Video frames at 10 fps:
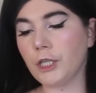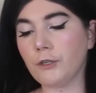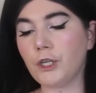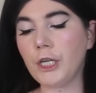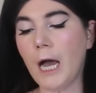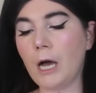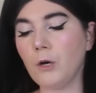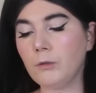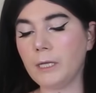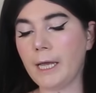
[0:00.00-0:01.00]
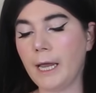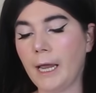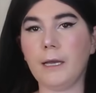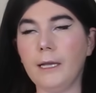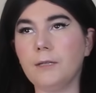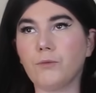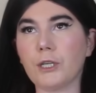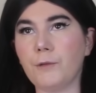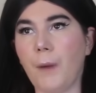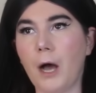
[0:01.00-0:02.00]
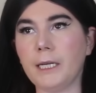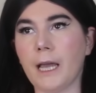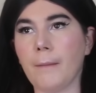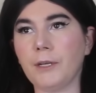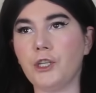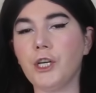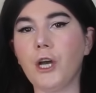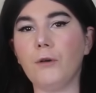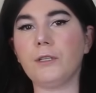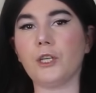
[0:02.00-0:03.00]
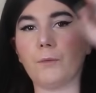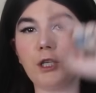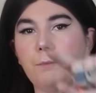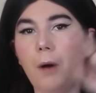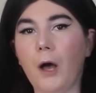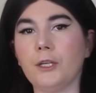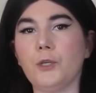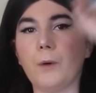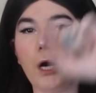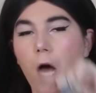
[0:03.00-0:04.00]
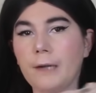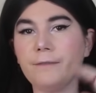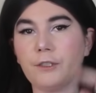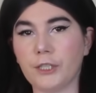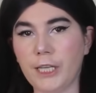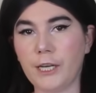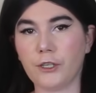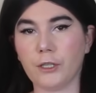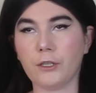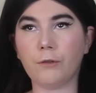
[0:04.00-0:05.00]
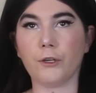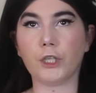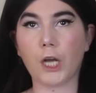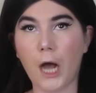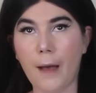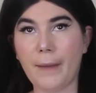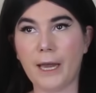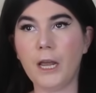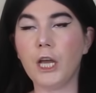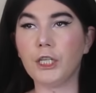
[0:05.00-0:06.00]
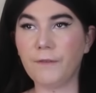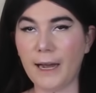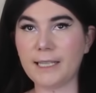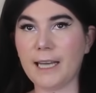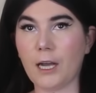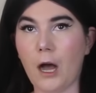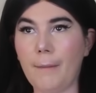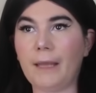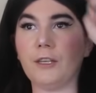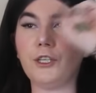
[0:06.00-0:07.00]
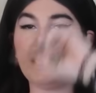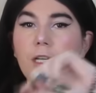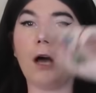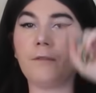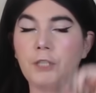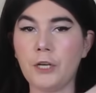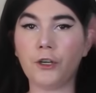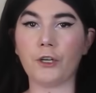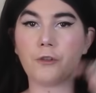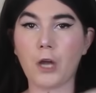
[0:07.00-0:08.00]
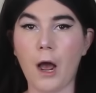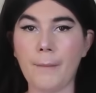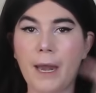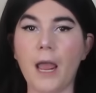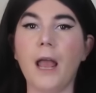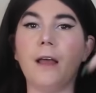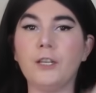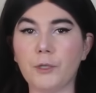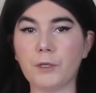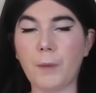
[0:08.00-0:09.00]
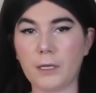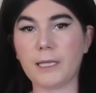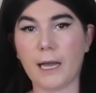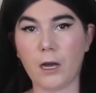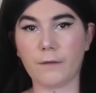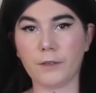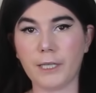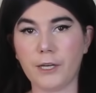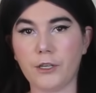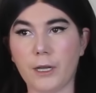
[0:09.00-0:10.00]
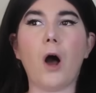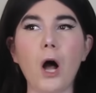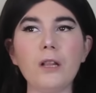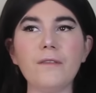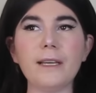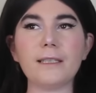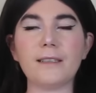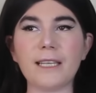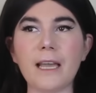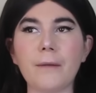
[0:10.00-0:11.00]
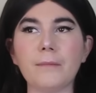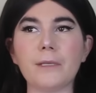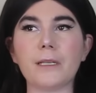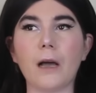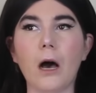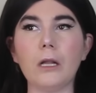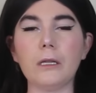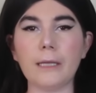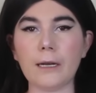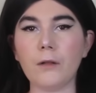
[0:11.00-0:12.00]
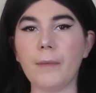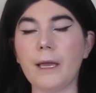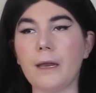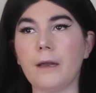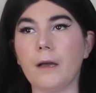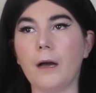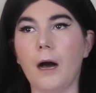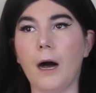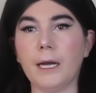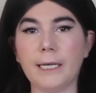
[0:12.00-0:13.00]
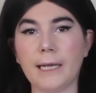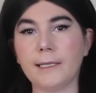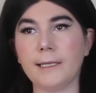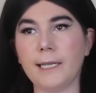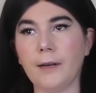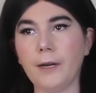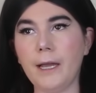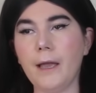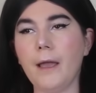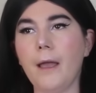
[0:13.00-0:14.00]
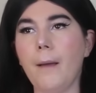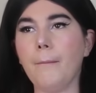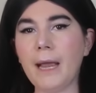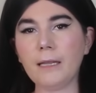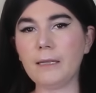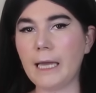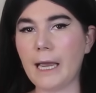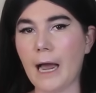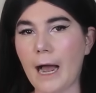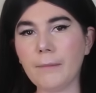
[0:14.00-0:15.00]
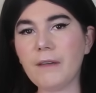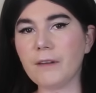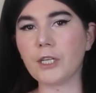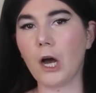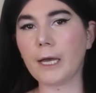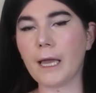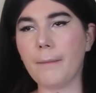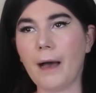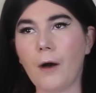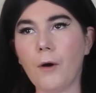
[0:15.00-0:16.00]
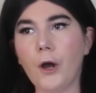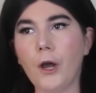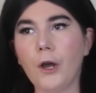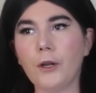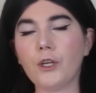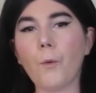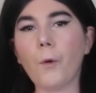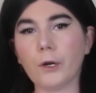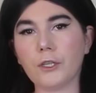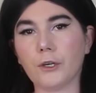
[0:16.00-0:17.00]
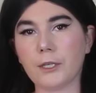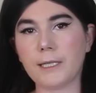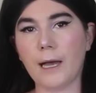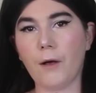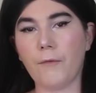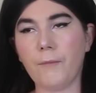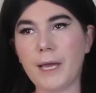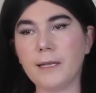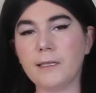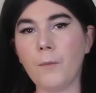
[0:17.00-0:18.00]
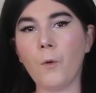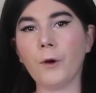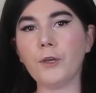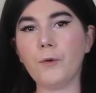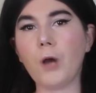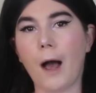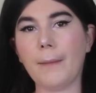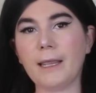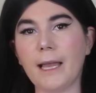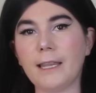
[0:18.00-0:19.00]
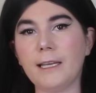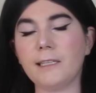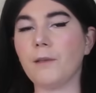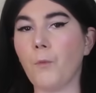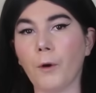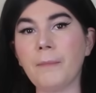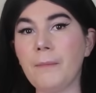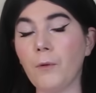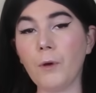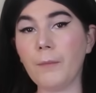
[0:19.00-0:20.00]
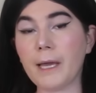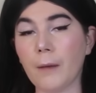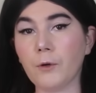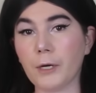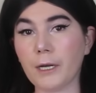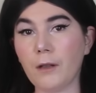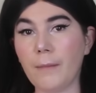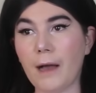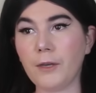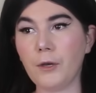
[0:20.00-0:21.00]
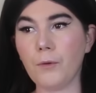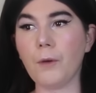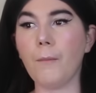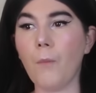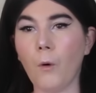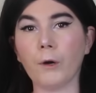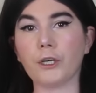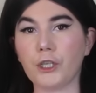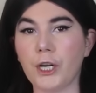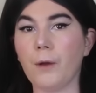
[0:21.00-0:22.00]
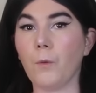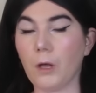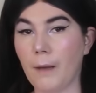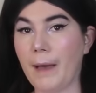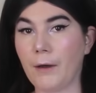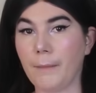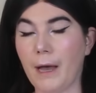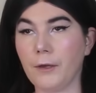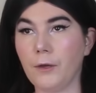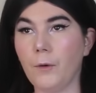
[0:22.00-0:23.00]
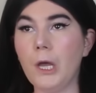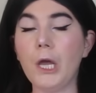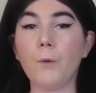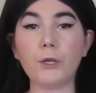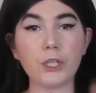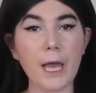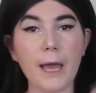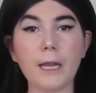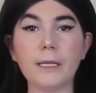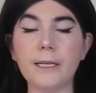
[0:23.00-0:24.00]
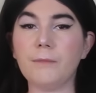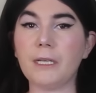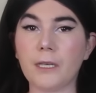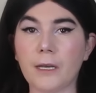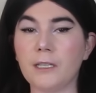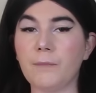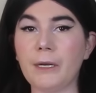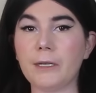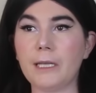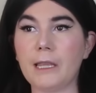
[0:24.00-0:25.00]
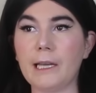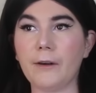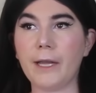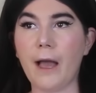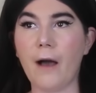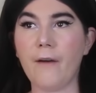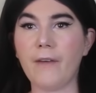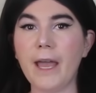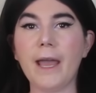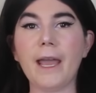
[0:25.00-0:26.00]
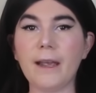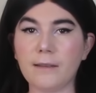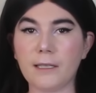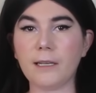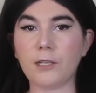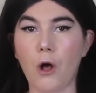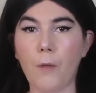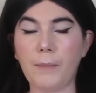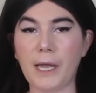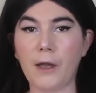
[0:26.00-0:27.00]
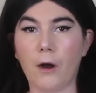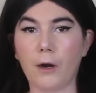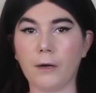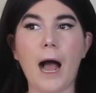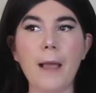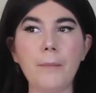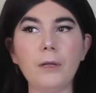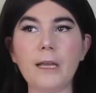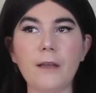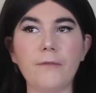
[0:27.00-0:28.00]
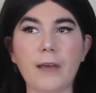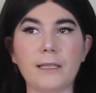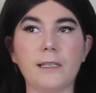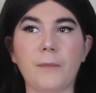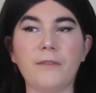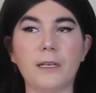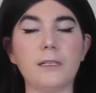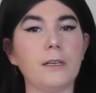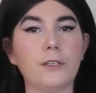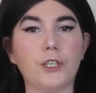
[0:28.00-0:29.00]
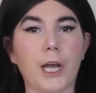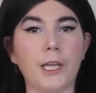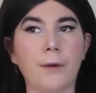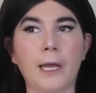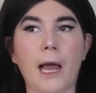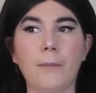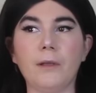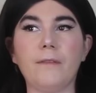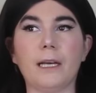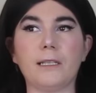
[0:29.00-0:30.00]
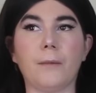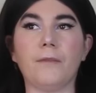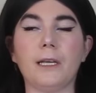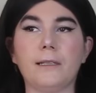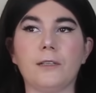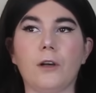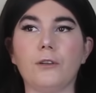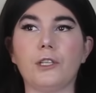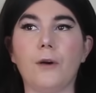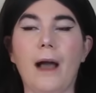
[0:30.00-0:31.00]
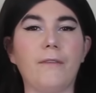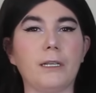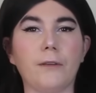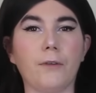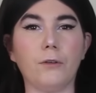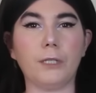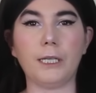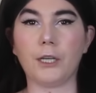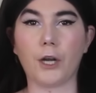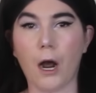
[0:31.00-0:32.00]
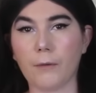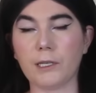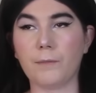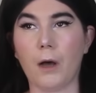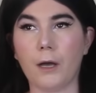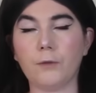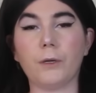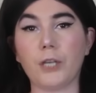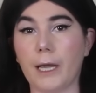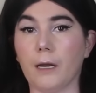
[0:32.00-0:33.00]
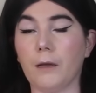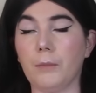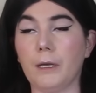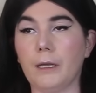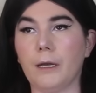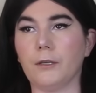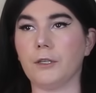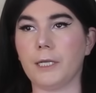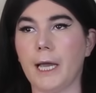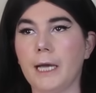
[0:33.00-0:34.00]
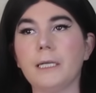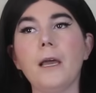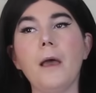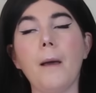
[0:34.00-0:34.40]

So she not only is responding, but she goes to respond to a conversation. So there's a comment, she finds that comment, then she sees a conversation under the comment, and then she responds to that conversation. All of it seems a little bit unnecessary. Mainly, I'm even talking about towards herself, because the more you comment like this, the more people will become critical about you, the more shit will come out about you. Which then leads me to the conspiracy theory of, is this all PR? I believe that some of this is genuine. I believe that some of this is also having difficulty to not respond, which I can completely understand.